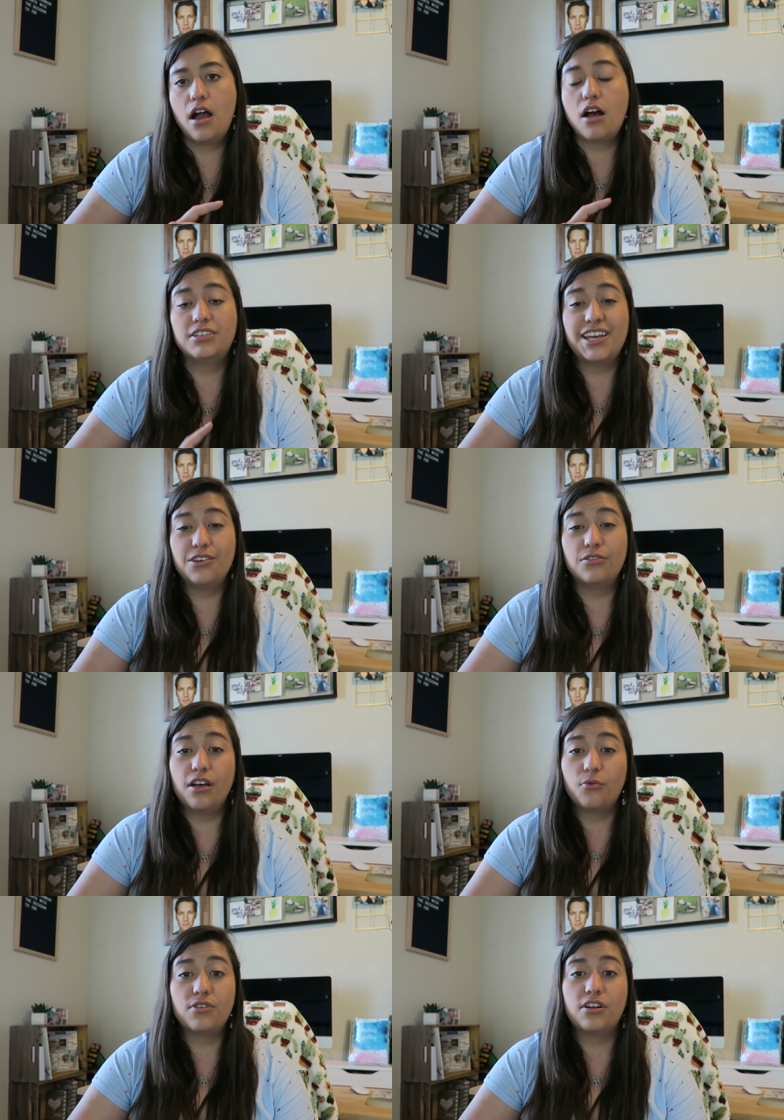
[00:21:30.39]
I'll take you
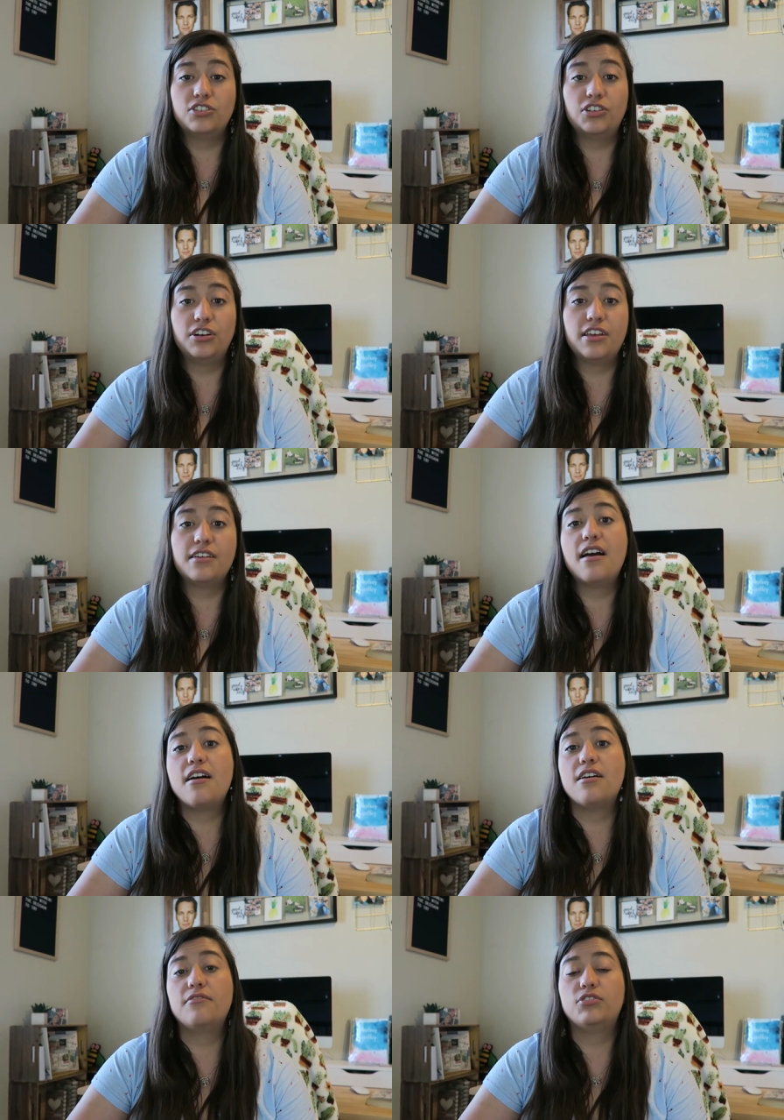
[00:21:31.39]
along with our journey
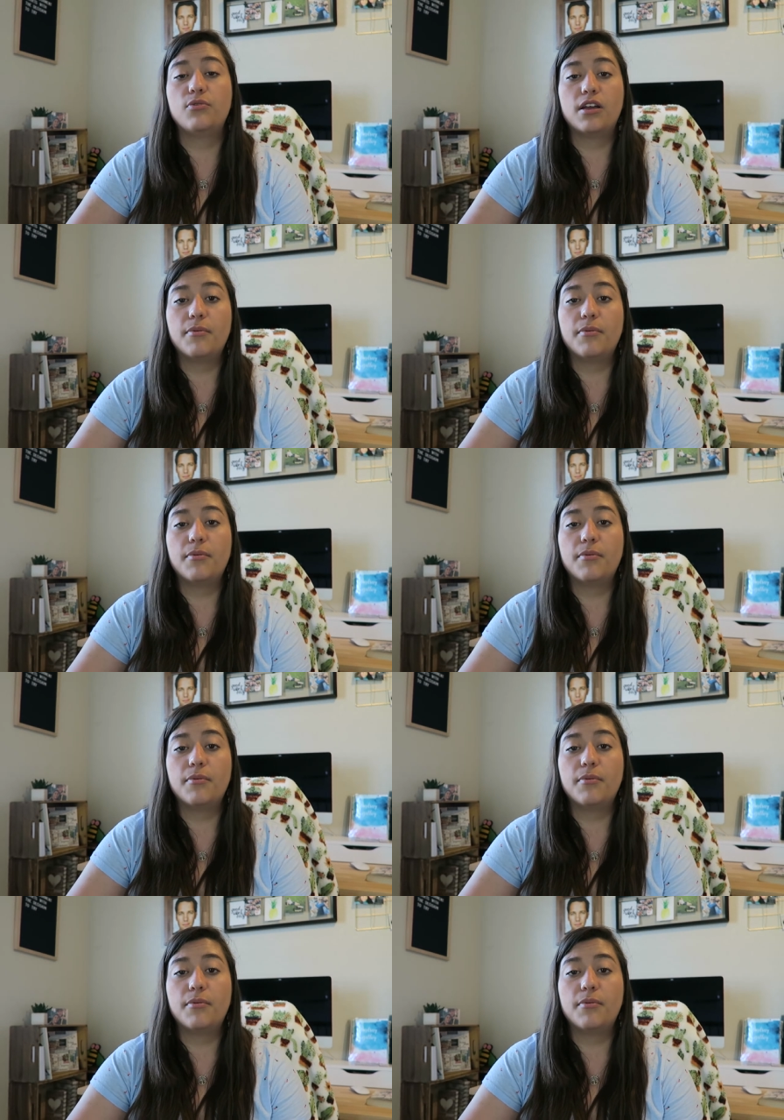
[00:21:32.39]
of doing